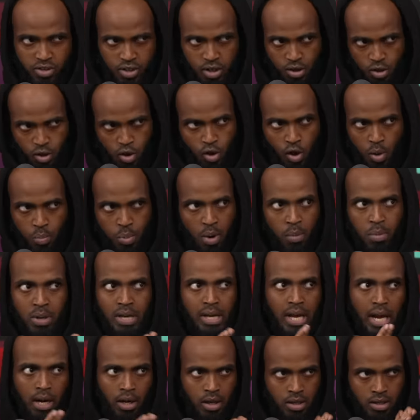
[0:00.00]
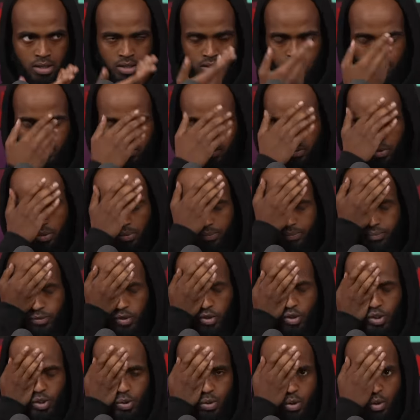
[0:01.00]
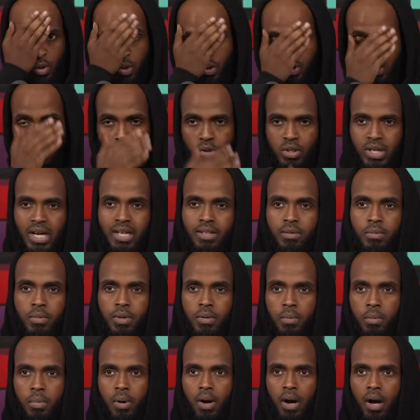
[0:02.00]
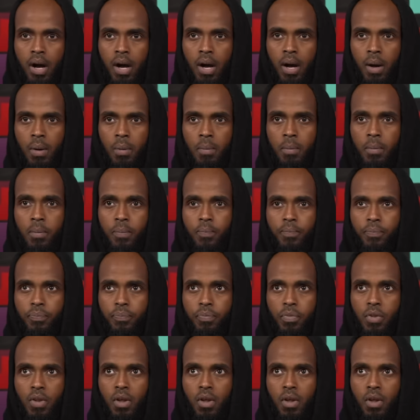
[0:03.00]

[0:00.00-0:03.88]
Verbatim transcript: obviously, you could probably can because you, you, you chat to me. But um,